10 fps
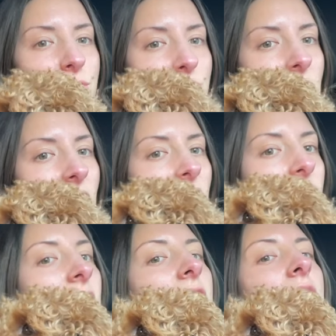Fall.
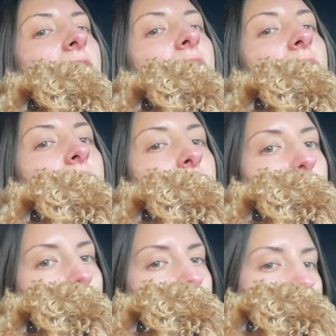Foliage.
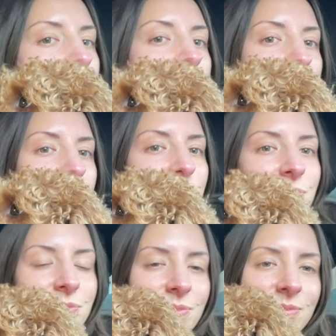Foliage.
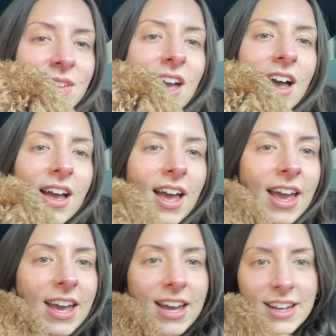
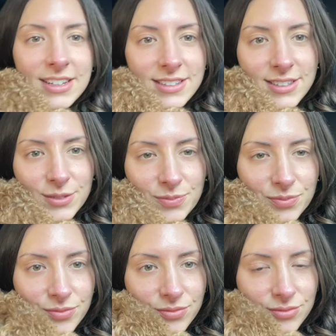And
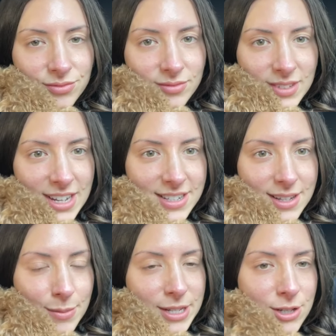it's
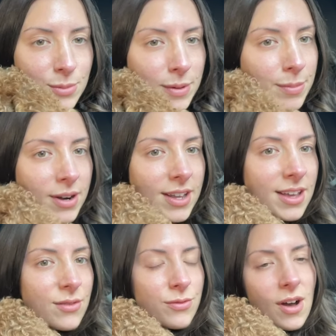gonna be super pretty
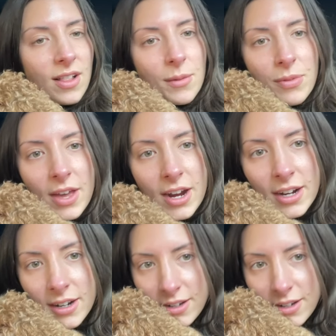in fall up there.